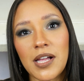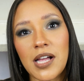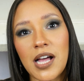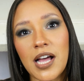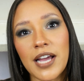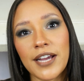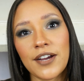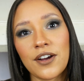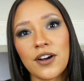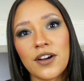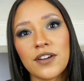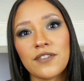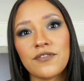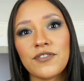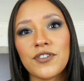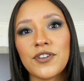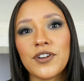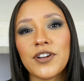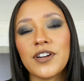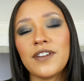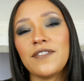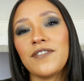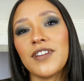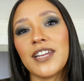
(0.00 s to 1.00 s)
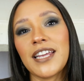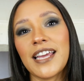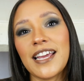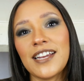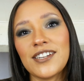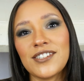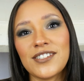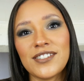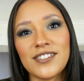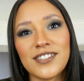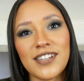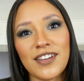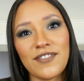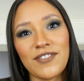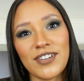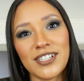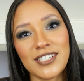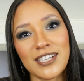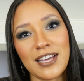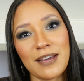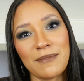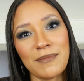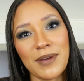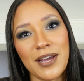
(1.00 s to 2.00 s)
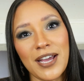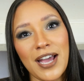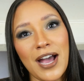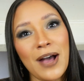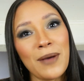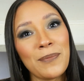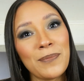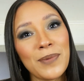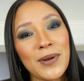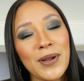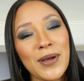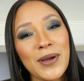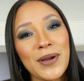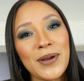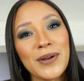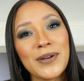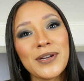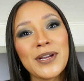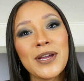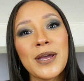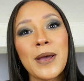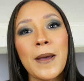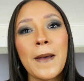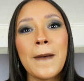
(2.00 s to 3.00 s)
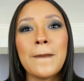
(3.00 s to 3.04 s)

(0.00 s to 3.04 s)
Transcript: bell icon for notifications every time I upload.